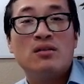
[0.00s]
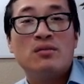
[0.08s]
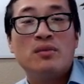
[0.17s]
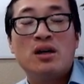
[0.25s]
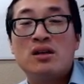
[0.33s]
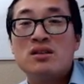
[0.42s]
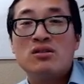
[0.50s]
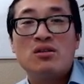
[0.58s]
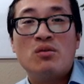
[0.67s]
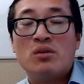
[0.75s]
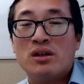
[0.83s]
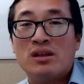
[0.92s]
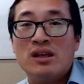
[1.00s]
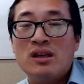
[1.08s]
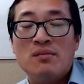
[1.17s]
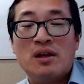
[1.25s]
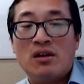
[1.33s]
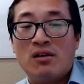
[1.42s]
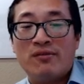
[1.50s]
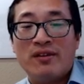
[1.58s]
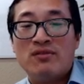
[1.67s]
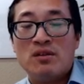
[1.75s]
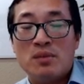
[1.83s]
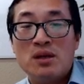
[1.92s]
because you don't want to email all
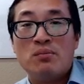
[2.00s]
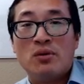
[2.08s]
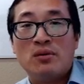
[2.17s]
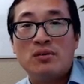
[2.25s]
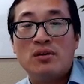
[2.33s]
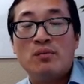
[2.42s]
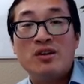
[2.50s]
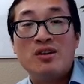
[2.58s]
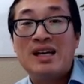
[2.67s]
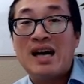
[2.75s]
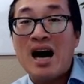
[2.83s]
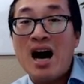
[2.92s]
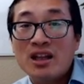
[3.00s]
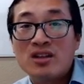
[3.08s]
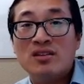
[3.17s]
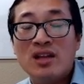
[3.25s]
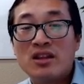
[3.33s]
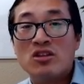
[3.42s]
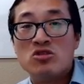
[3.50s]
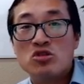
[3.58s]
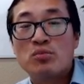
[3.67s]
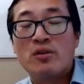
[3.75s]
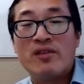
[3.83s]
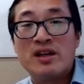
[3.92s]
50 people, but you got to let the
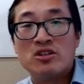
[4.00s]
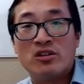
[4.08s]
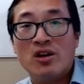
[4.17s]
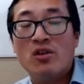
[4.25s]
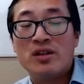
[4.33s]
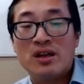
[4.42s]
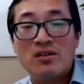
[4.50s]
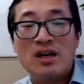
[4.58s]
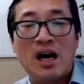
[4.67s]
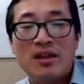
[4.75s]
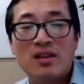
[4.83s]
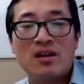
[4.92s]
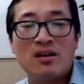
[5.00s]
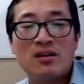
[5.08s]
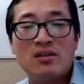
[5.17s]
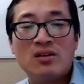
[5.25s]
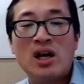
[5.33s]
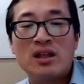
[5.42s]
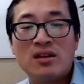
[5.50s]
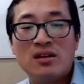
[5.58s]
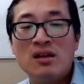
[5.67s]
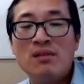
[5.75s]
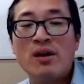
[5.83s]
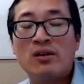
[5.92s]
supervisor know that you got the
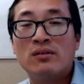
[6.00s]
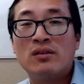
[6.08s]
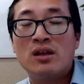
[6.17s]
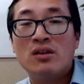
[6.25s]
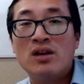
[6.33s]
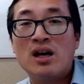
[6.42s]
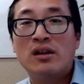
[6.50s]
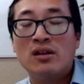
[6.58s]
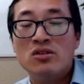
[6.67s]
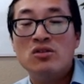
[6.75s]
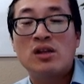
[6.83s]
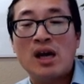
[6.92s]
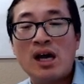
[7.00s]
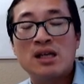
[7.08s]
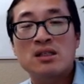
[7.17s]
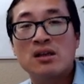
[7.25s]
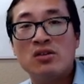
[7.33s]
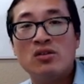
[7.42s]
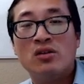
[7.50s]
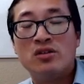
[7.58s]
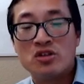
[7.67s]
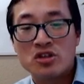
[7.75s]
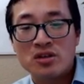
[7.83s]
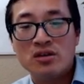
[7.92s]
email, that you got the new task and you
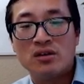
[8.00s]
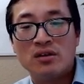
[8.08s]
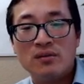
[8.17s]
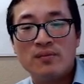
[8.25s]
understood.